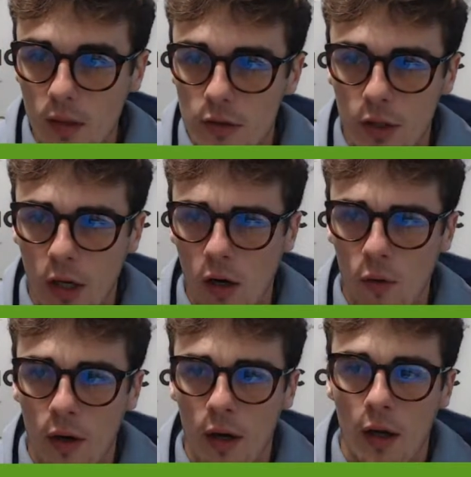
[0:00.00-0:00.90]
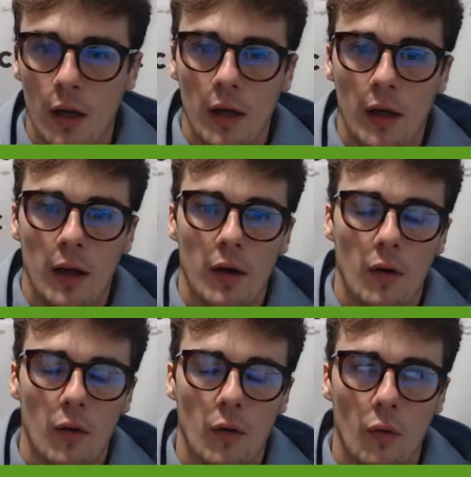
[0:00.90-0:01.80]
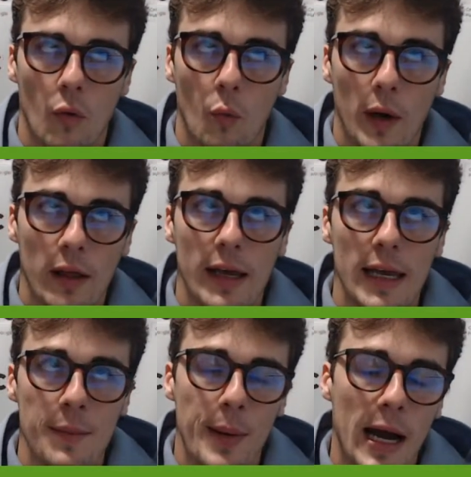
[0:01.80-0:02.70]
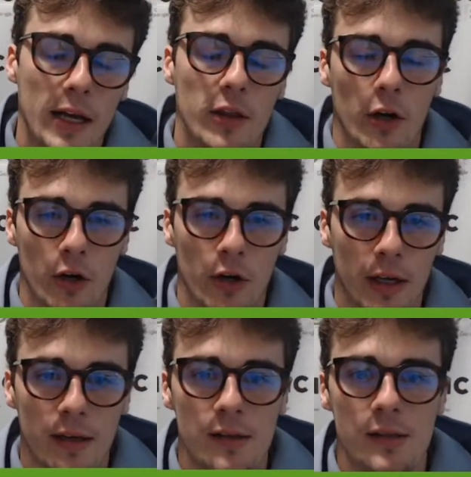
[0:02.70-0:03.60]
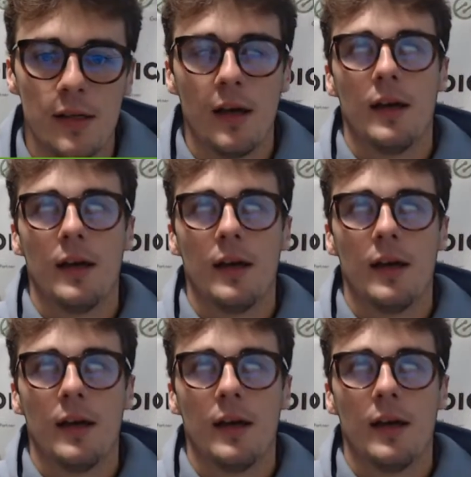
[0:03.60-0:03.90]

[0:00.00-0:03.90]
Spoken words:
So will it impact the earnings?